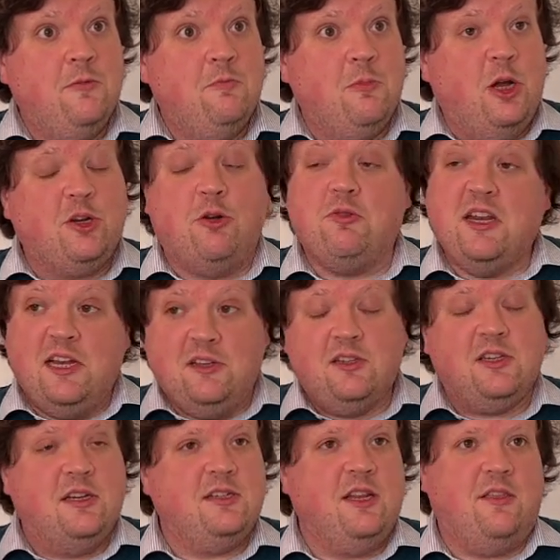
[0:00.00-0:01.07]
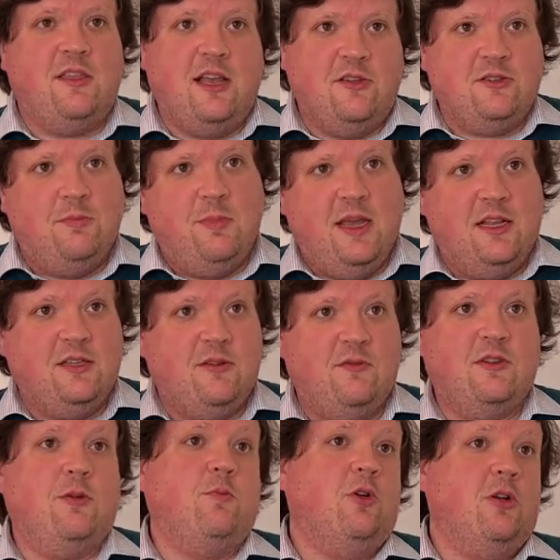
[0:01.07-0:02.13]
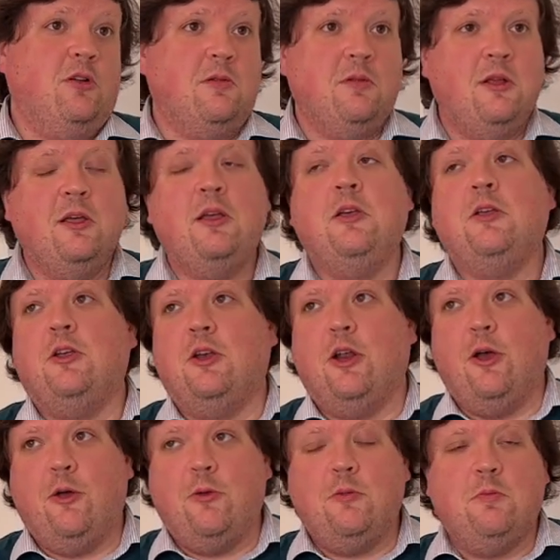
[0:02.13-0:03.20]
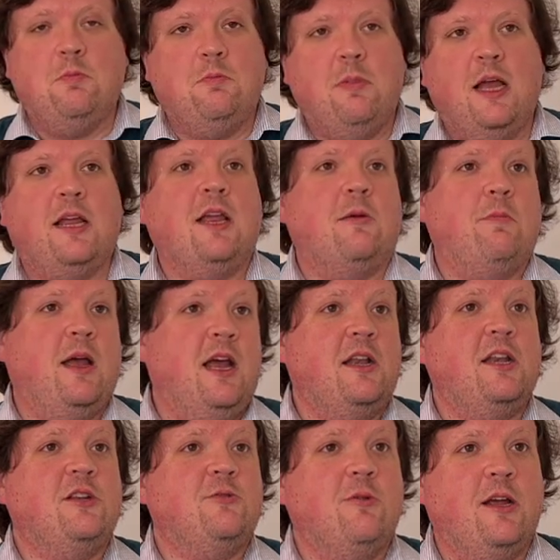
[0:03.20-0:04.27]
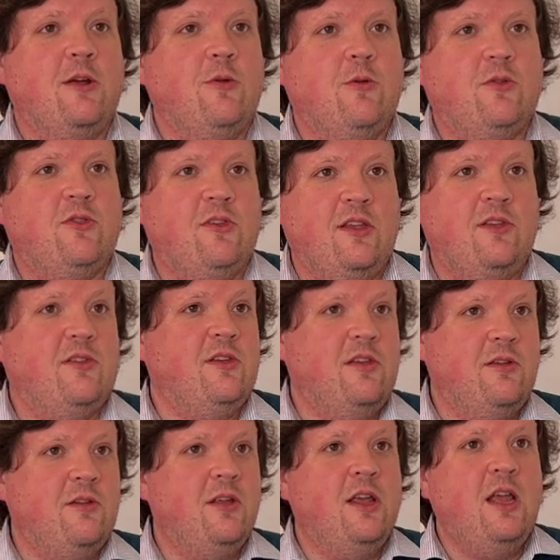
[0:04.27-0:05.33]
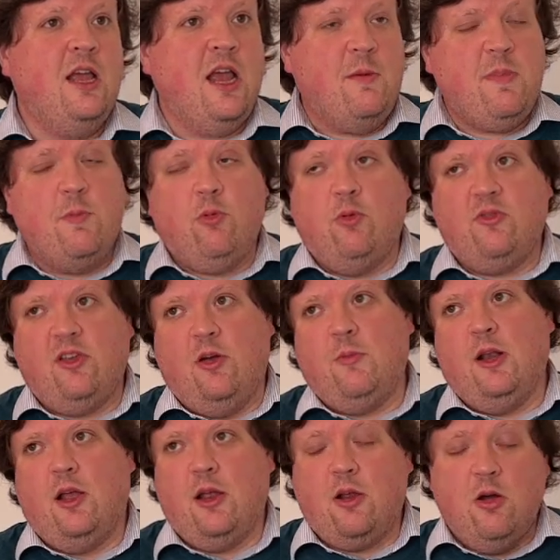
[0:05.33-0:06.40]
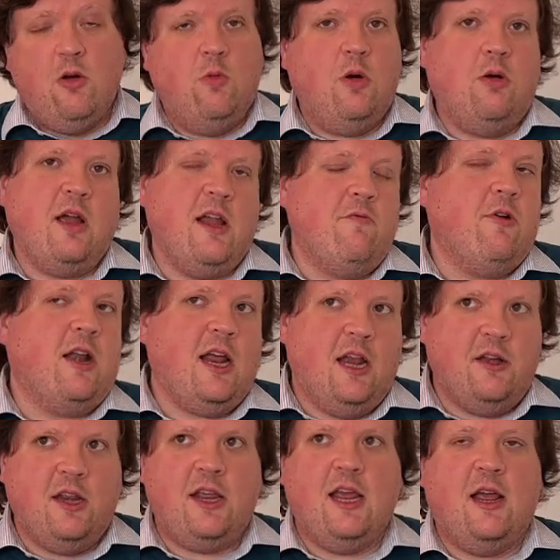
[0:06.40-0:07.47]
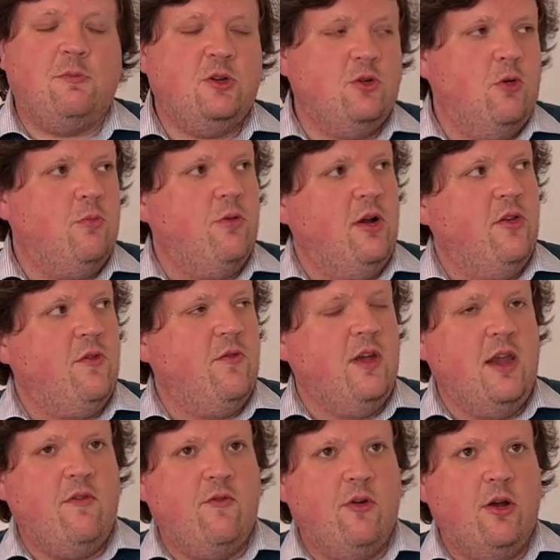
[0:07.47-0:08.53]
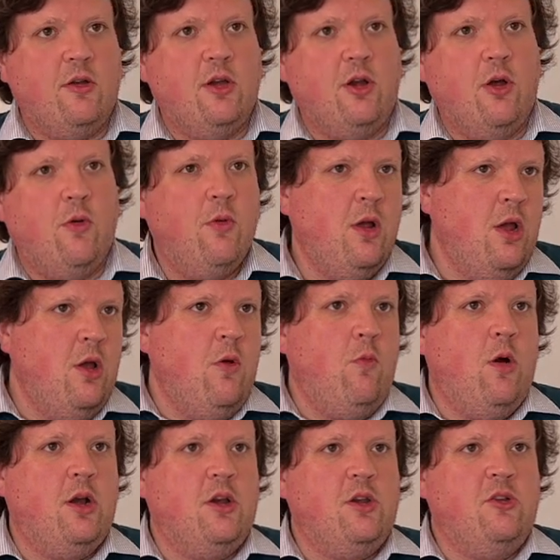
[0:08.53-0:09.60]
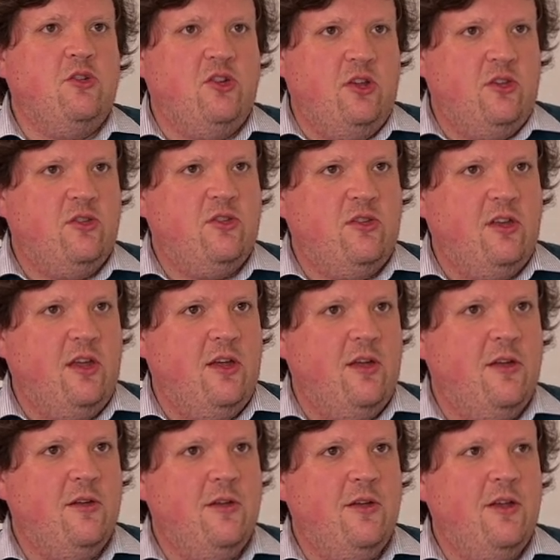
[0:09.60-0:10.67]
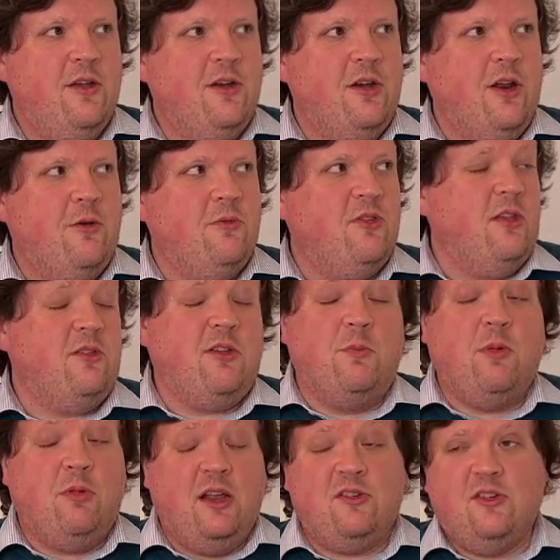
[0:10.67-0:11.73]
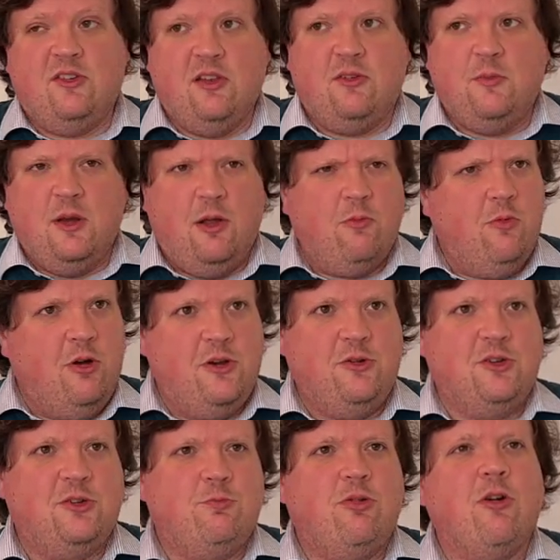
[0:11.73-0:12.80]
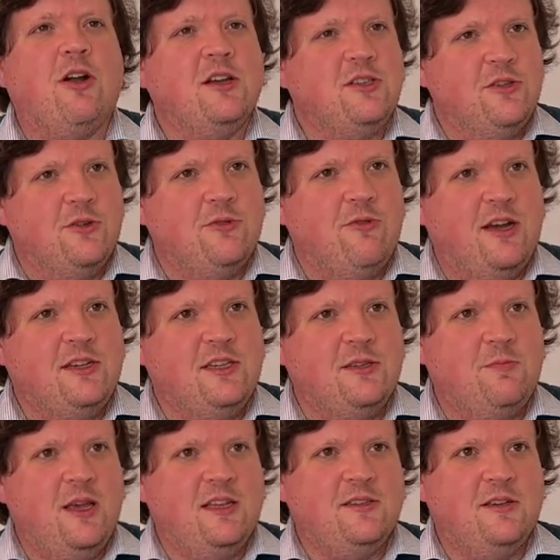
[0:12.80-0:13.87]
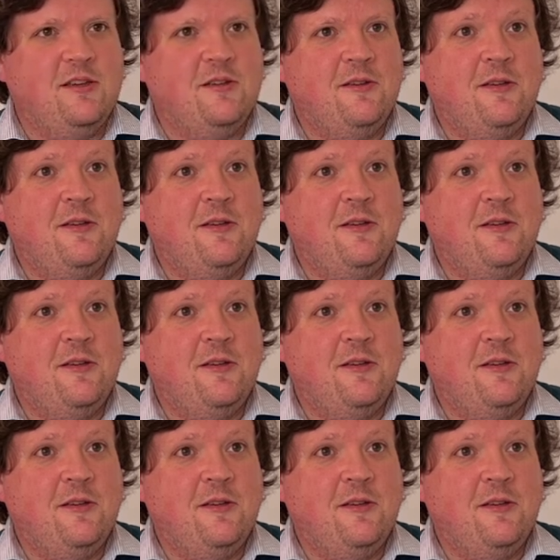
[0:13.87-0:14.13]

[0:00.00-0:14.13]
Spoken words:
I don't need to see 10,000 bets of someone, you know, backing bad each way horses, and people will tell me like, oh well, 8-runner handicap, short price favourite, you know, why don't you just, you know, some people actually said to me like, why don't you just price those races better?